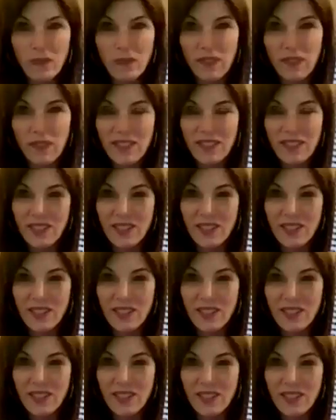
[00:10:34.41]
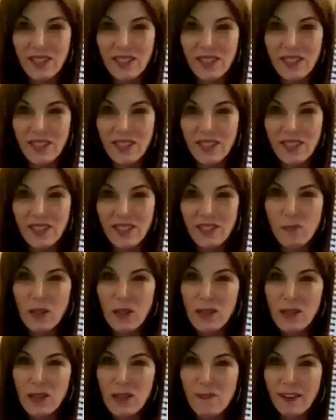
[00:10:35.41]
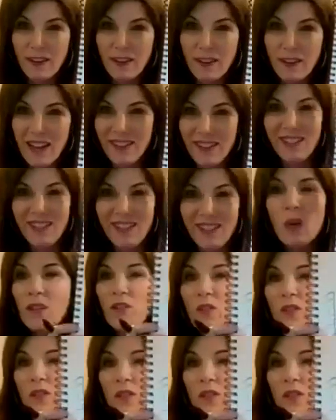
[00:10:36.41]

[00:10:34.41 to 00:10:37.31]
Even more reindeer you could put in the background.